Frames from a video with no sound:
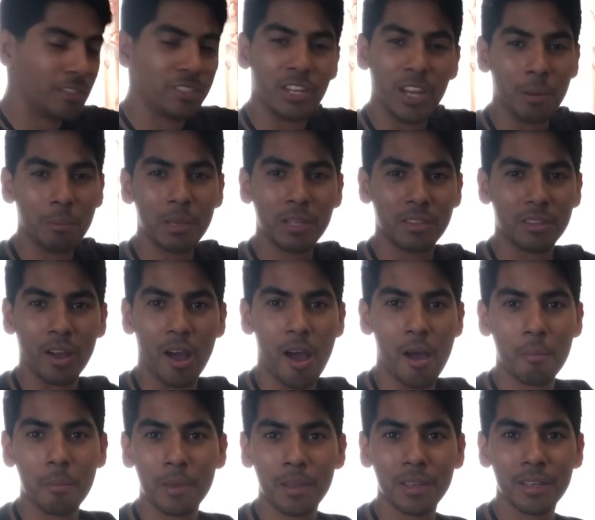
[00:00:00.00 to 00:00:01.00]
Jamie
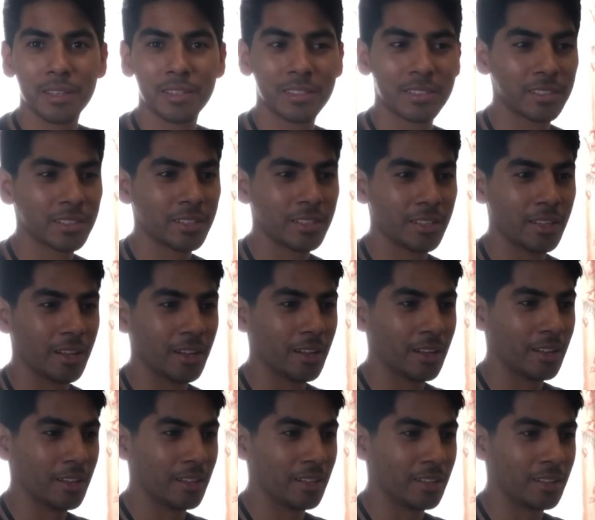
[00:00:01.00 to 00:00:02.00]
Thomas,
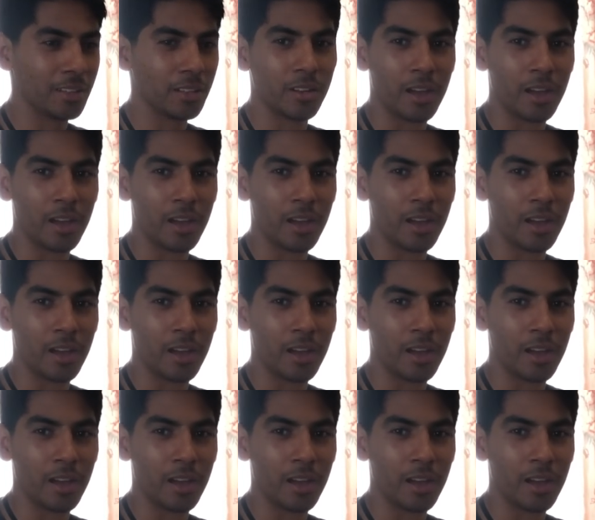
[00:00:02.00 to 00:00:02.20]
uh,